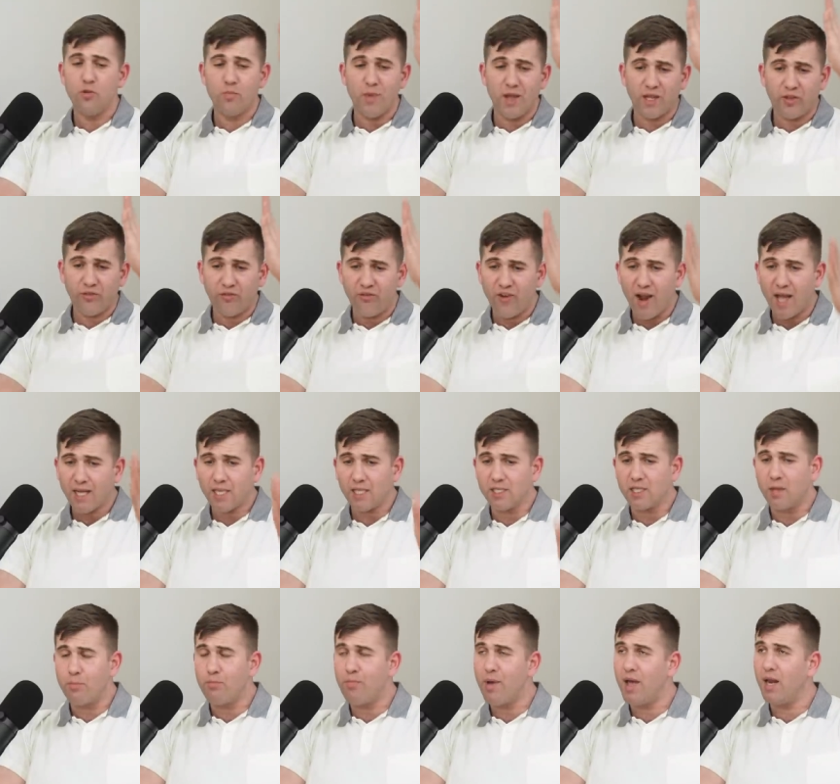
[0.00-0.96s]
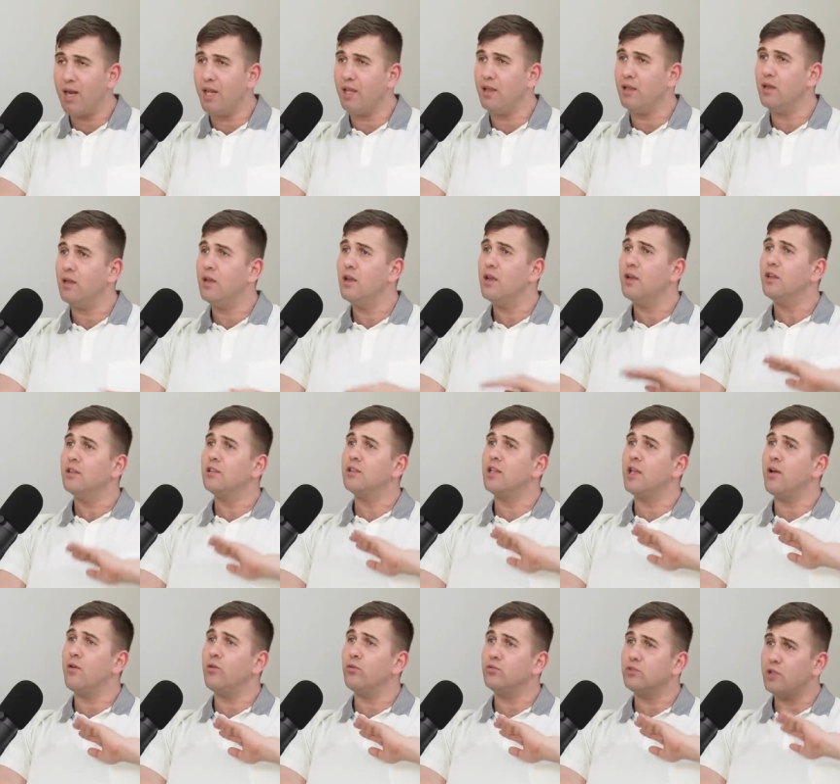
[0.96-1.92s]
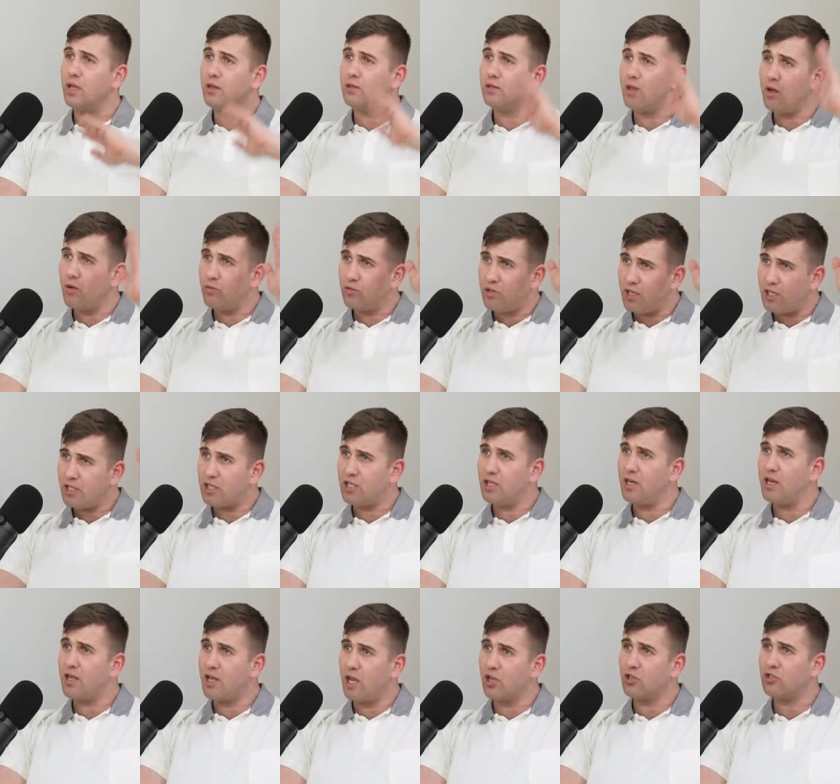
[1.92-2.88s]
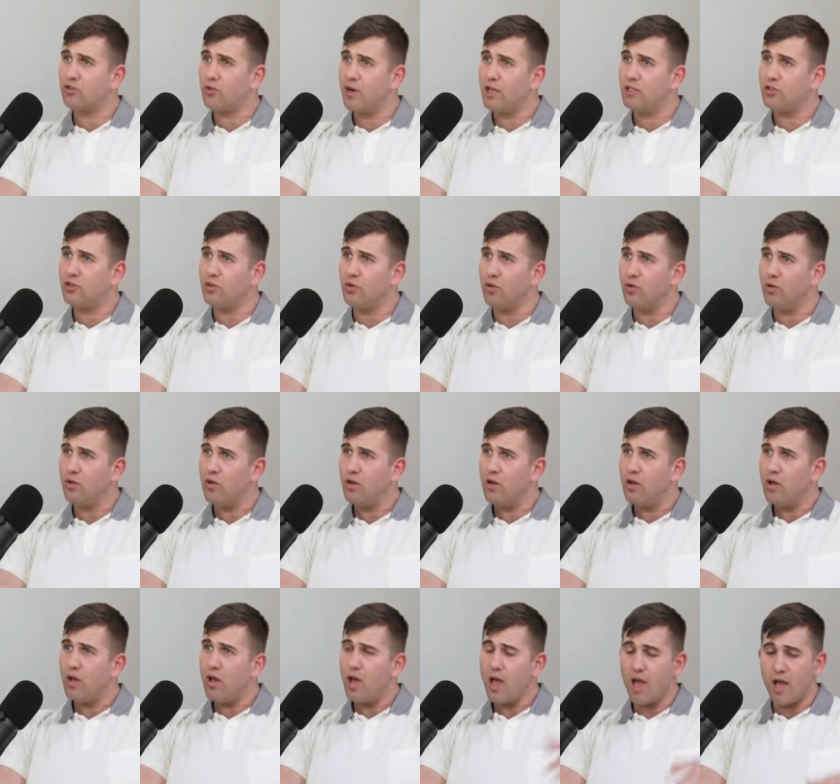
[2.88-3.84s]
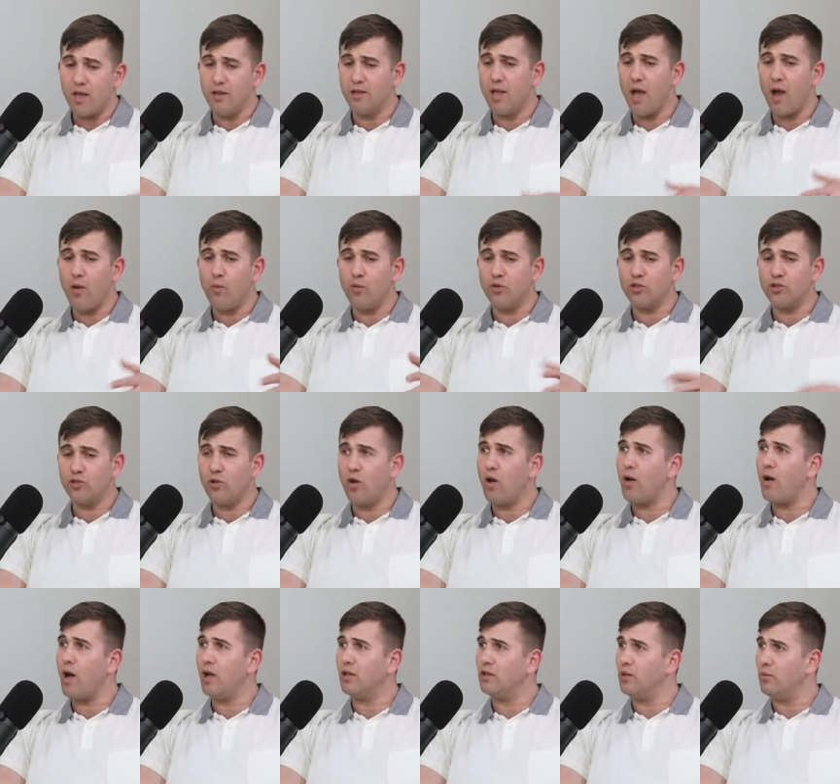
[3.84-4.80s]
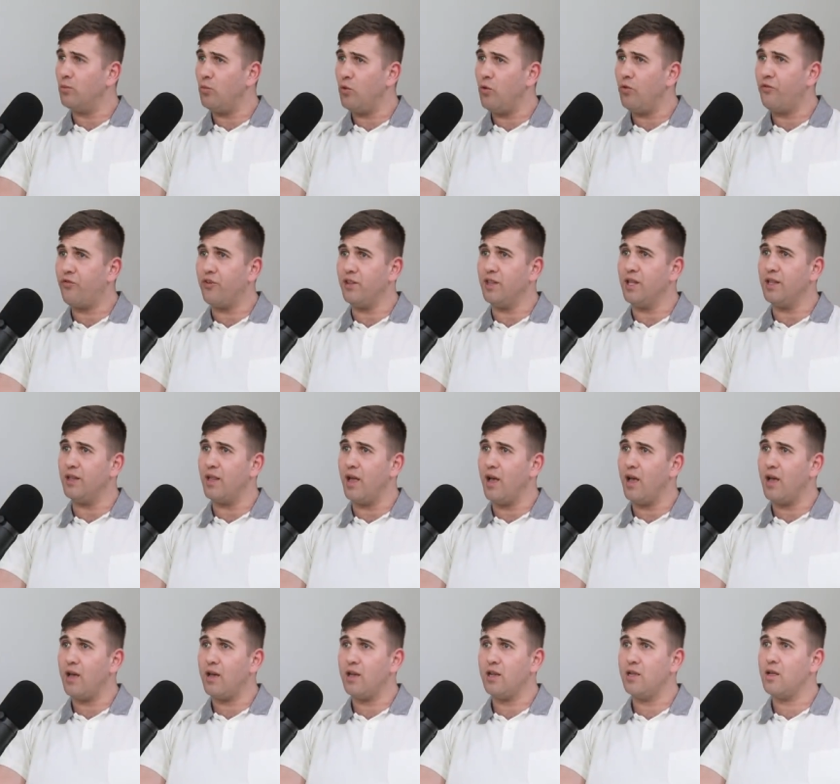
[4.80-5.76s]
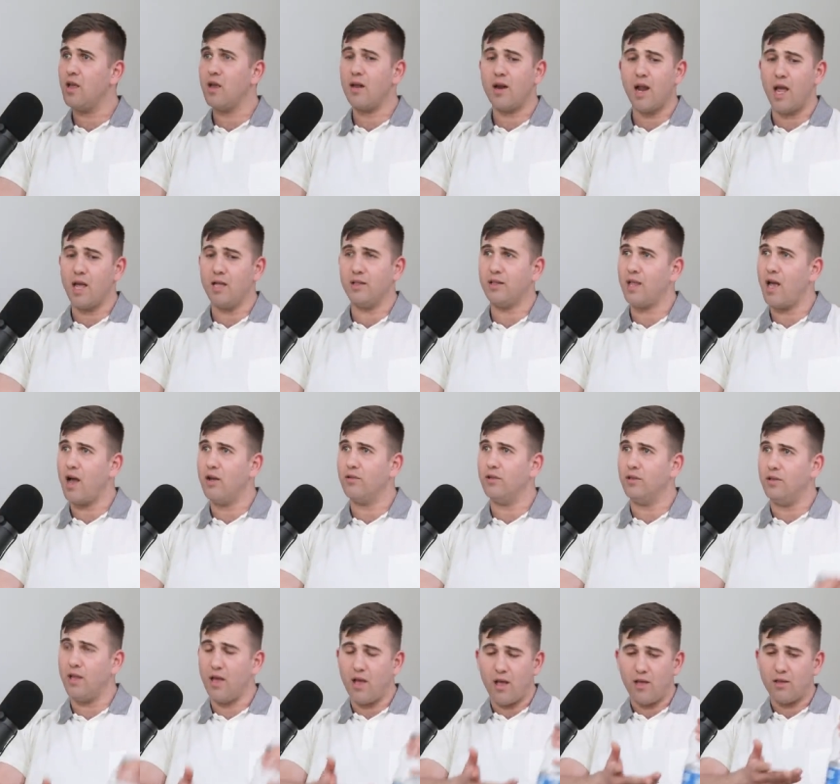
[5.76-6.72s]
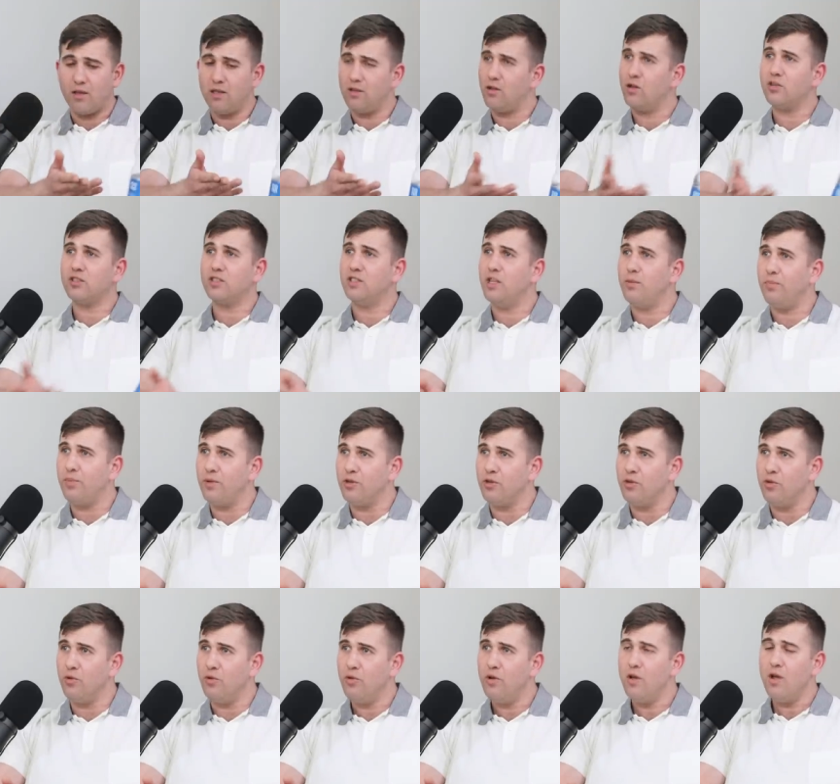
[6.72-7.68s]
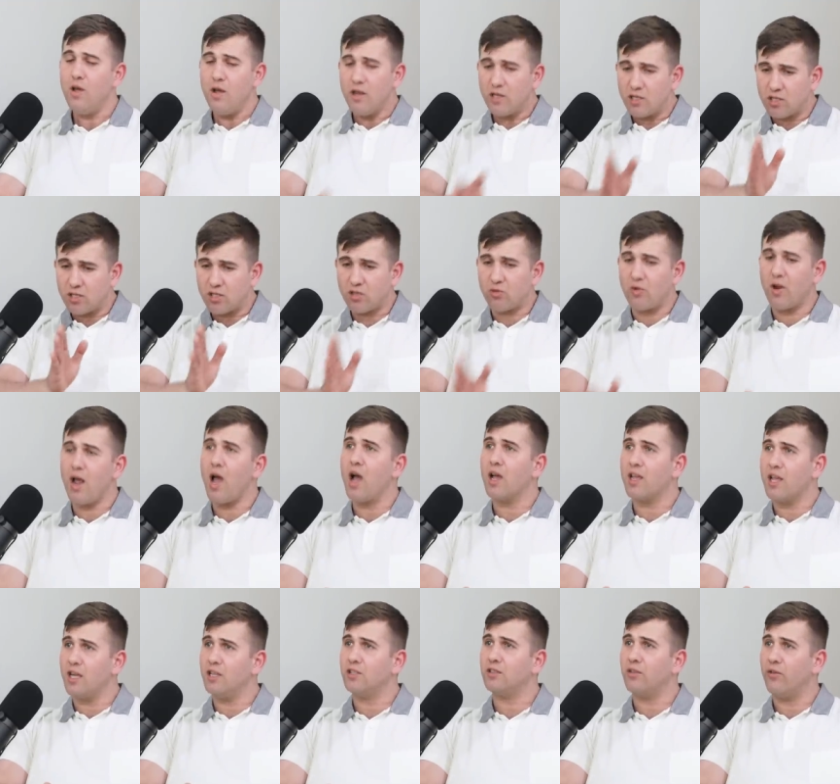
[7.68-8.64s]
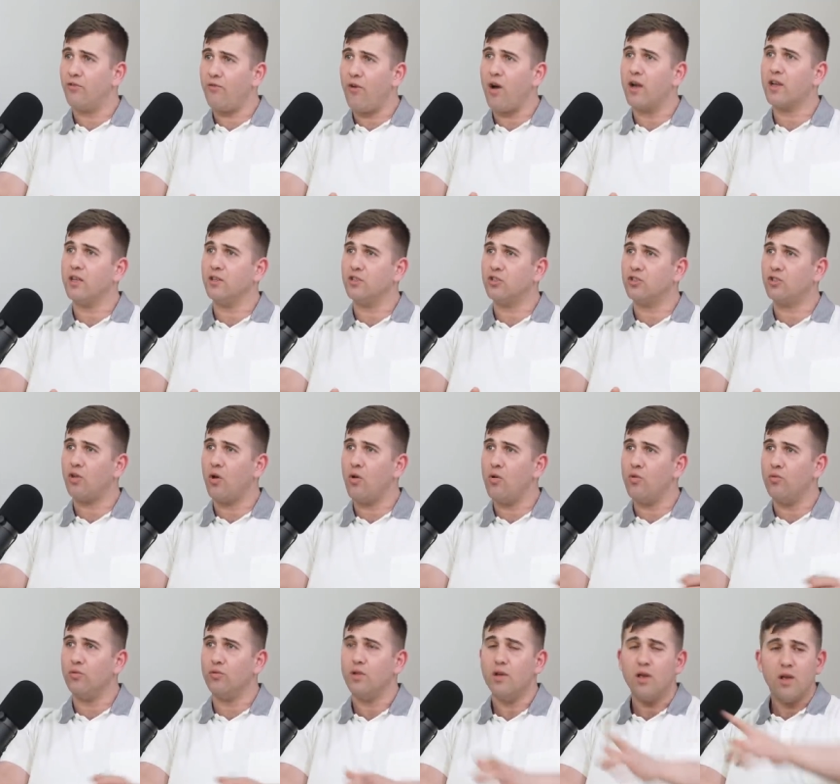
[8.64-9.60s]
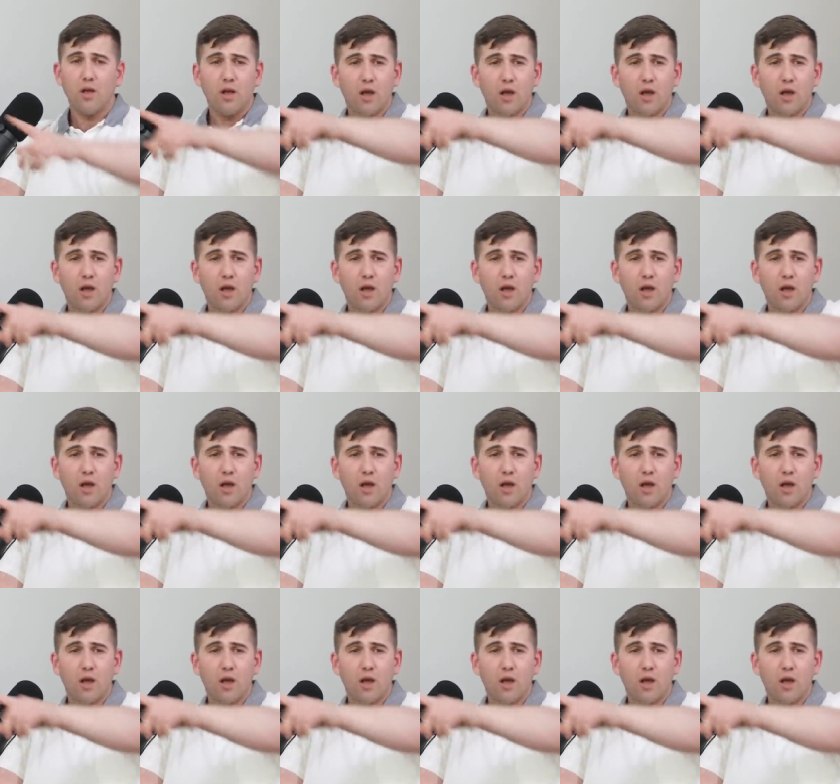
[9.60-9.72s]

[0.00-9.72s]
You made flat at the belly. They would literally castrate you. And that was not under morphine and that. You're not lying down and that. They're not snipping you. Straight against the fucking stone.